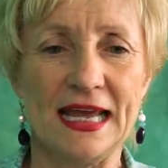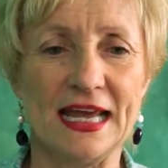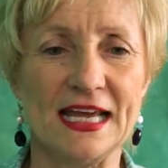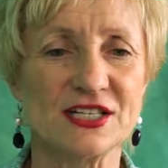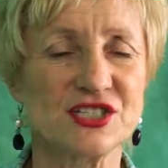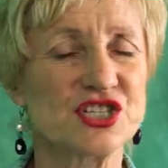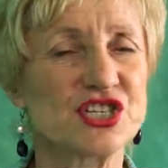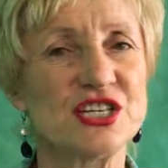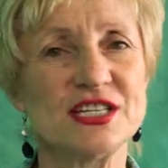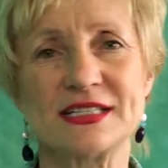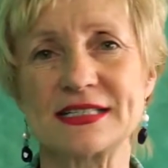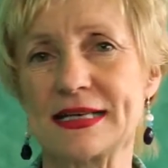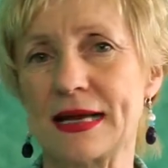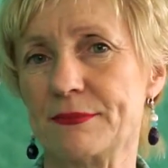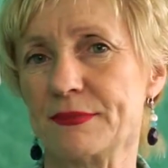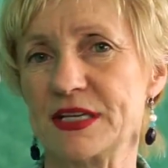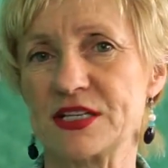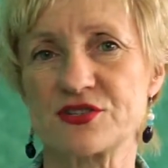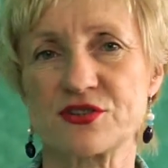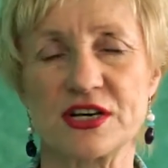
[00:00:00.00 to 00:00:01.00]
And she
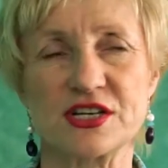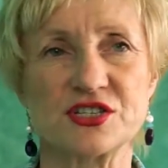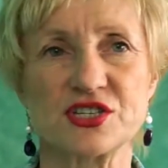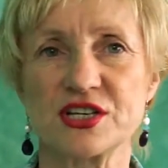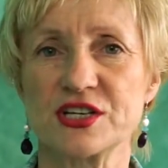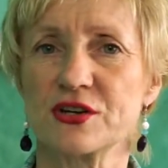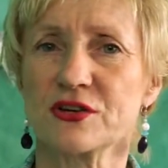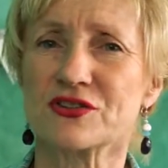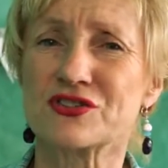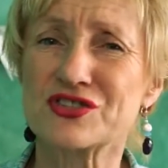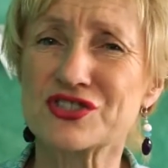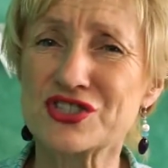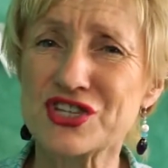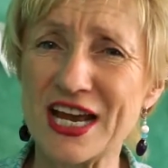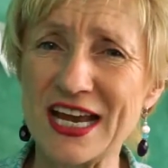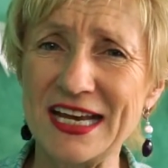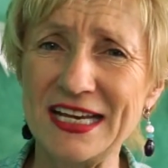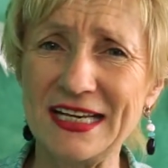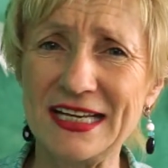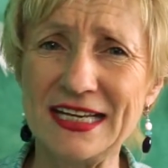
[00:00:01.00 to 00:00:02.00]
set me straight. She goes,
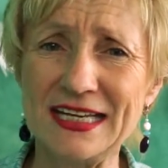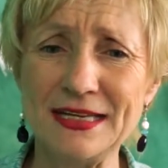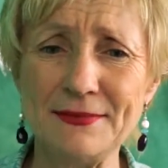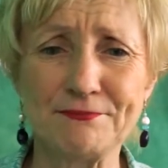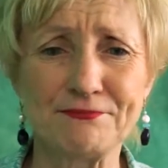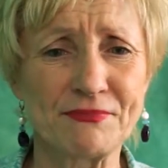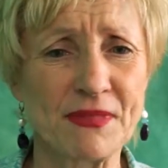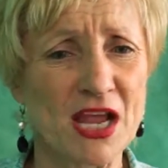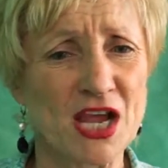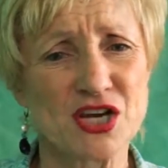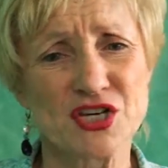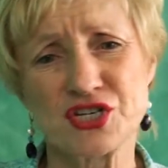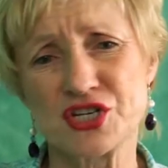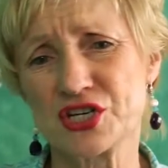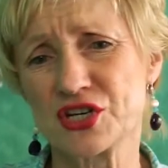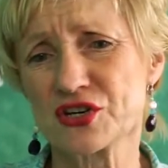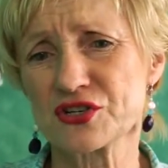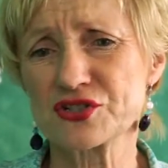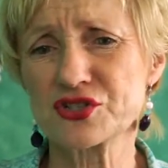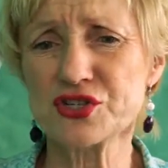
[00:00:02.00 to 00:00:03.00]
Janie, she
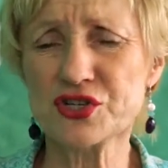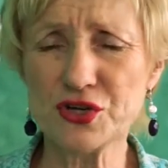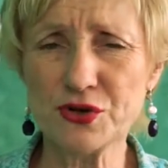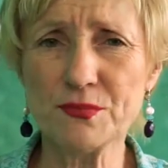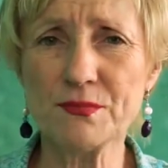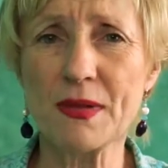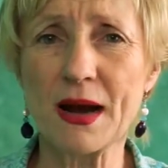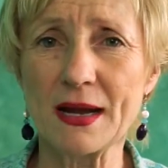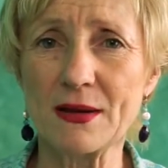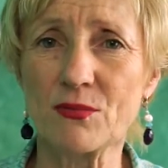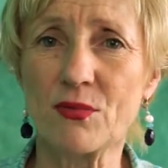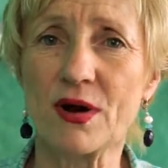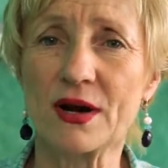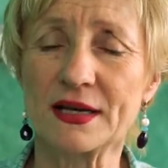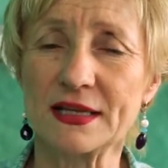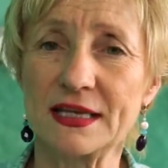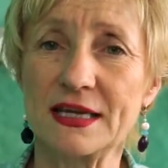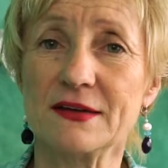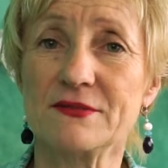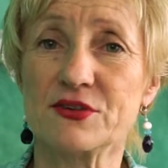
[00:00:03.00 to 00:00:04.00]
goes, you might want
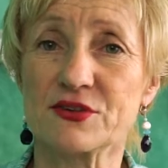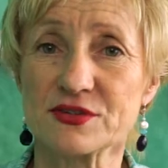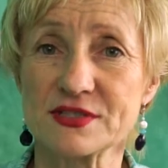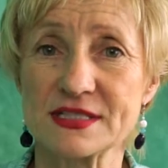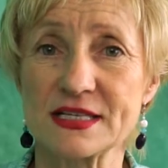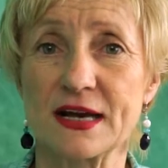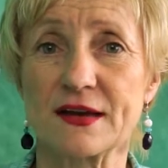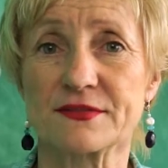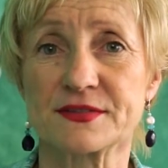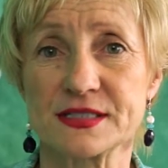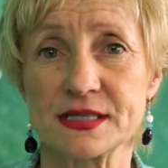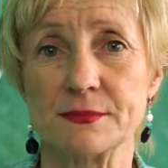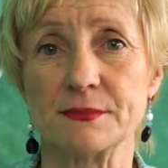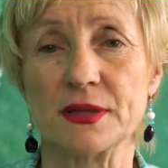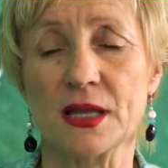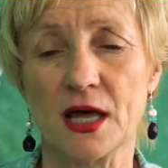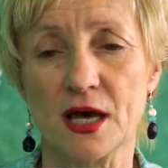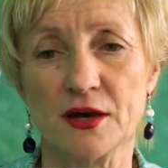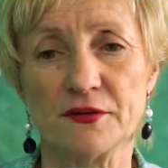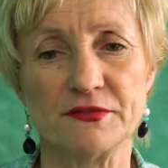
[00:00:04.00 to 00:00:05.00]
to give yourself some
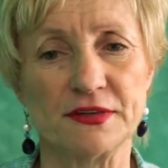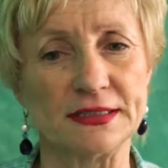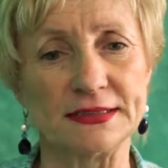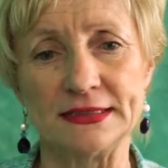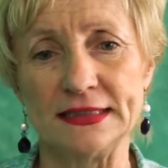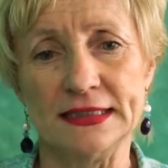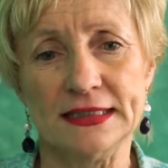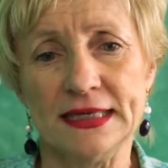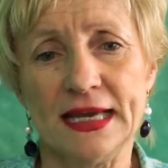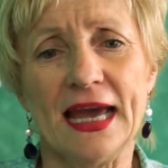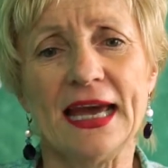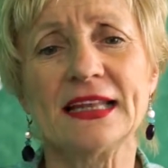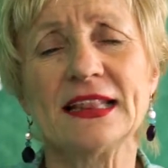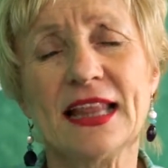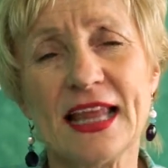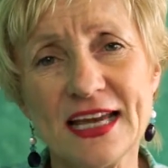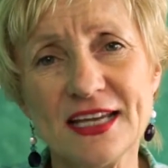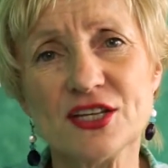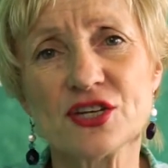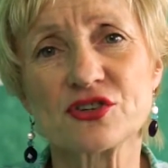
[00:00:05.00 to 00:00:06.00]
love and
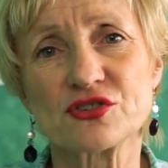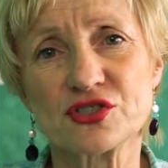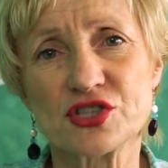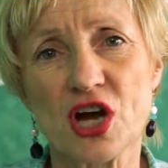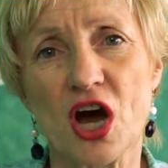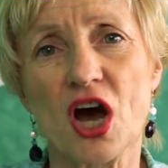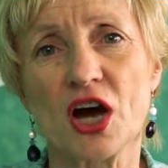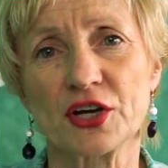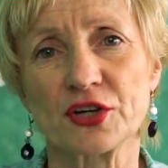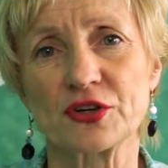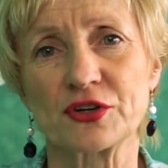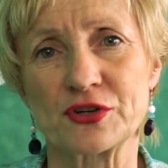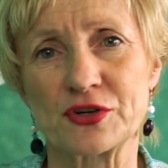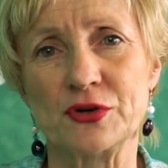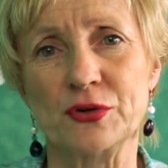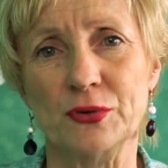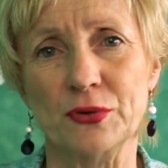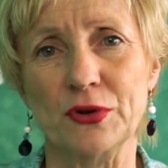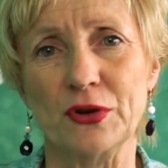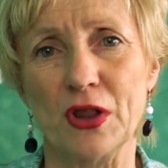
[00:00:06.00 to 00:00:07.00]
let your daughter
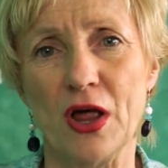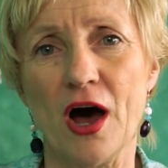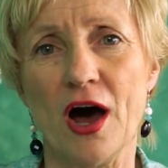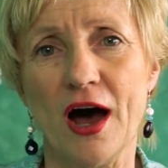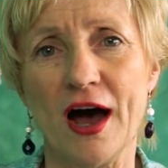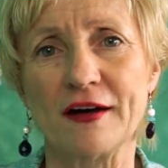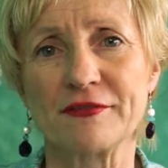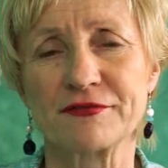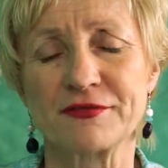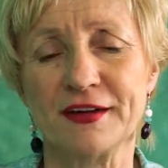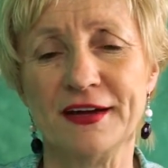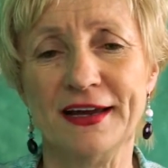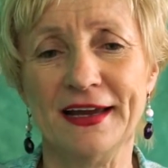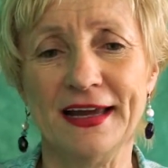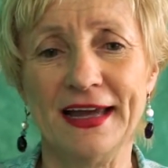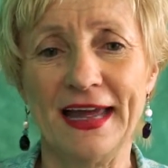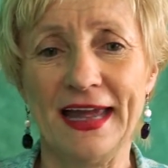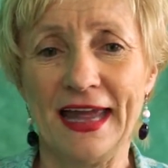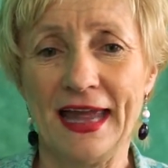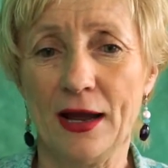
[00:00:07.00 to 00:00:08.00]
cool off.
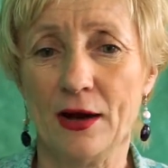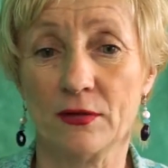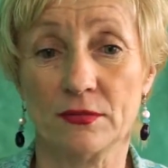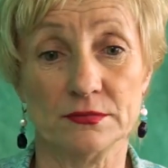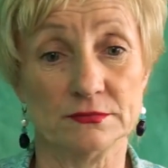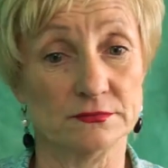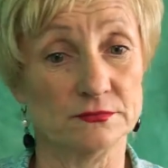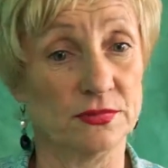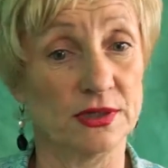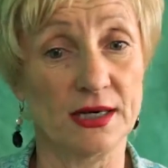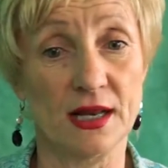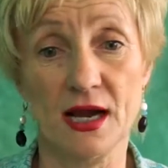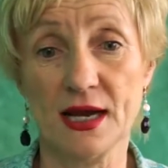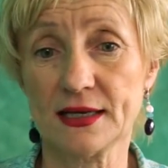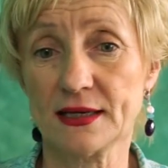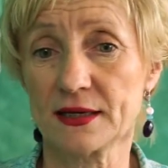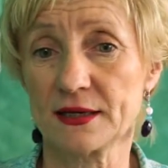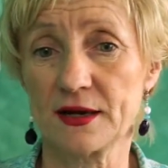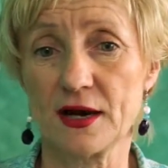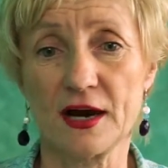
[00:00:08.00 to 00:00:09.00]
When
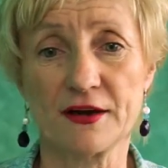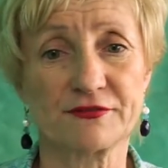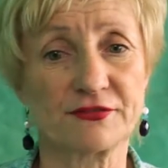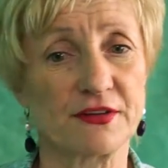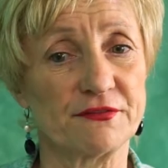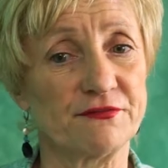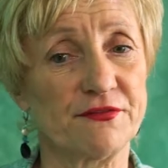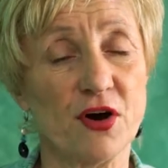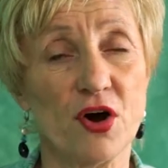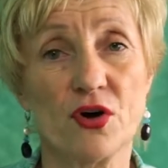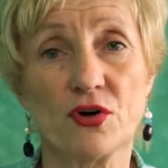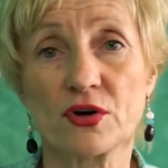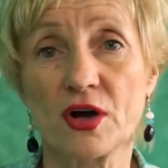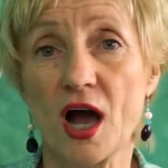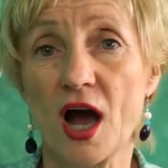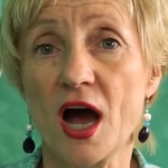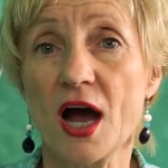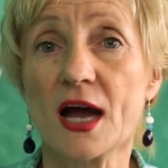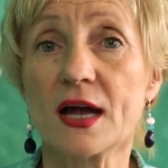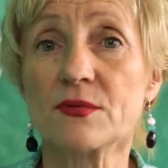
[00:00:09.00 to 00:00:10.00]
I got off the phone,
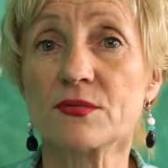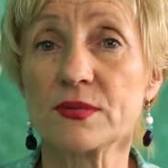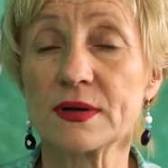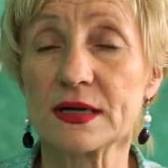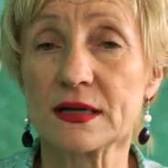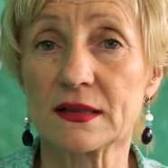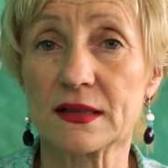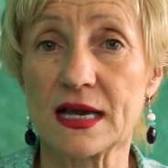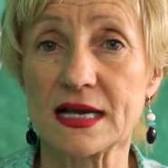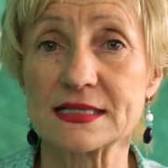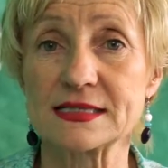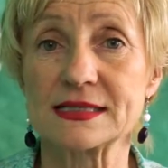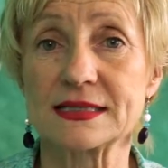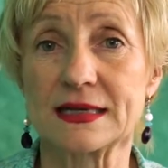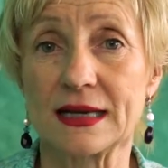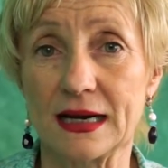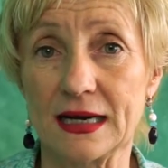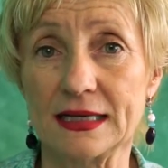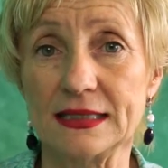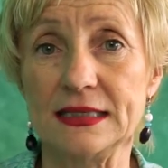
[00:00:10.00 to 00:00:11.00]
I realized
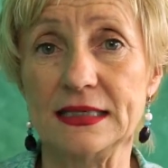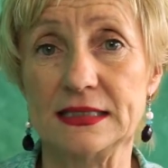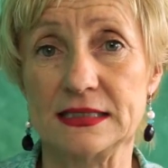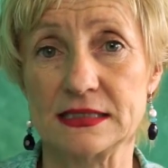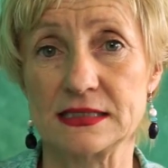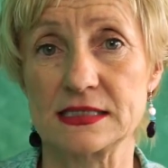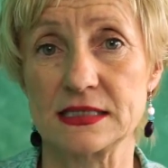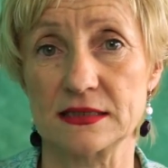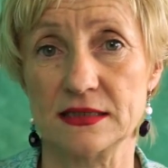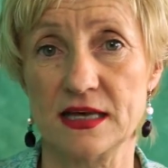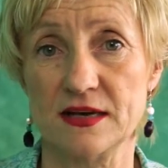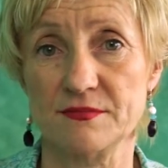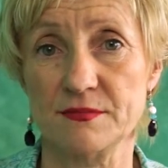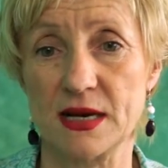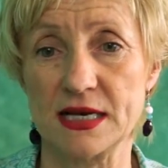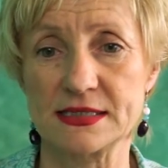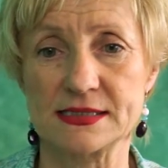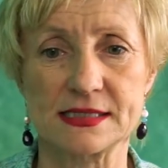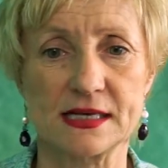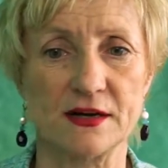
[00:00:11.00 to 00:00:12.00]
that I needed to love
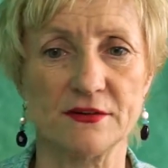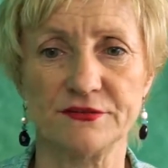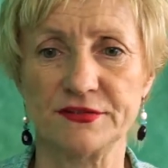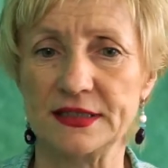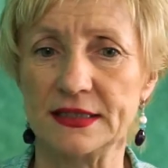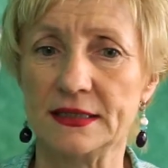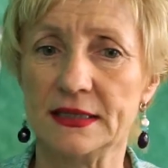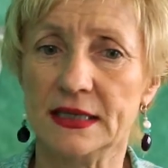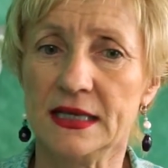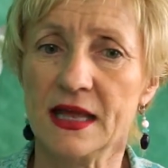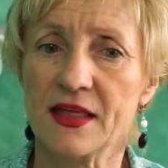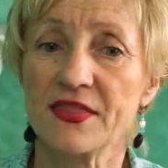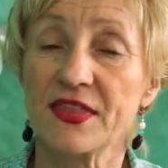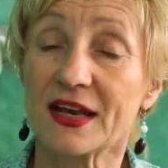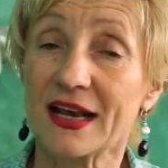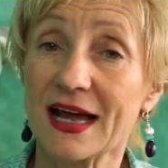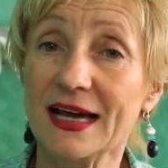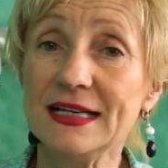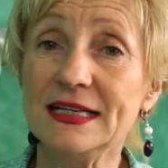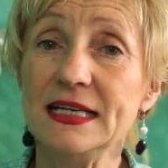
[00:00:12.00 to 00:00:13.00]
myself and
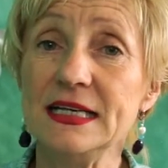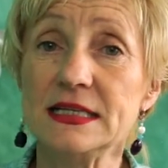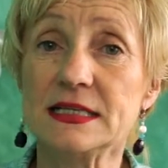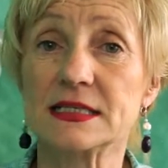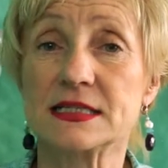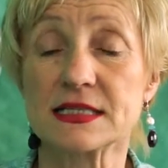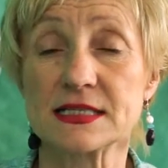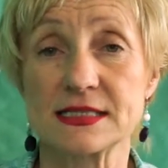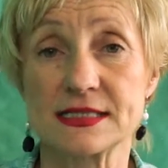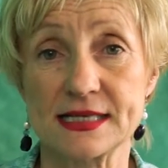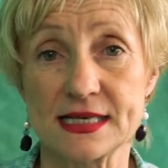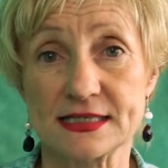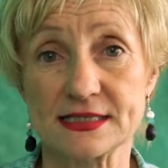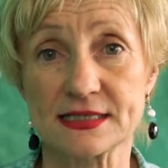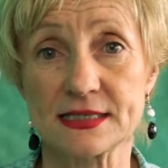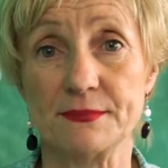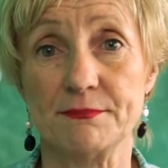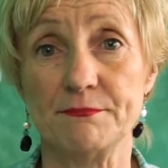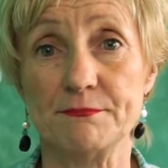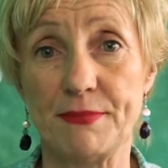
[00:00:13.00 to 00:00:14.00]
that I needed to set
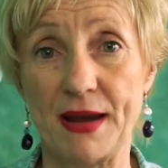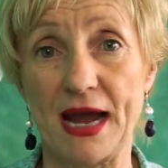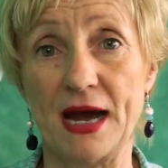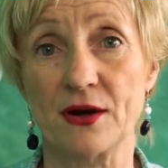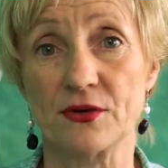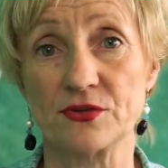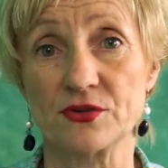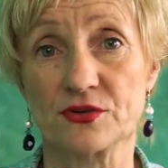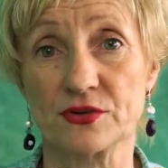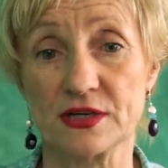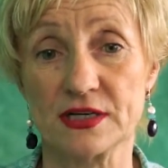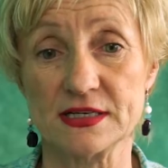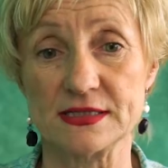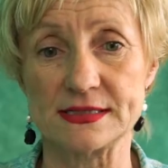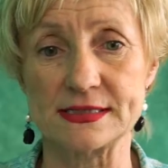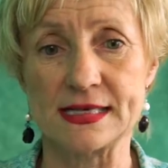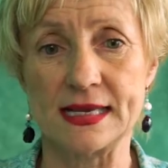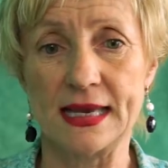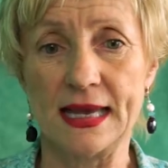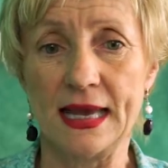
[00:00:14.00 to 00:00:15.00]
some
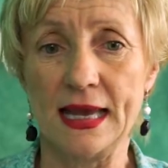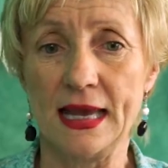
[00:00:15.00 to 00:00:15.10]
boundaries.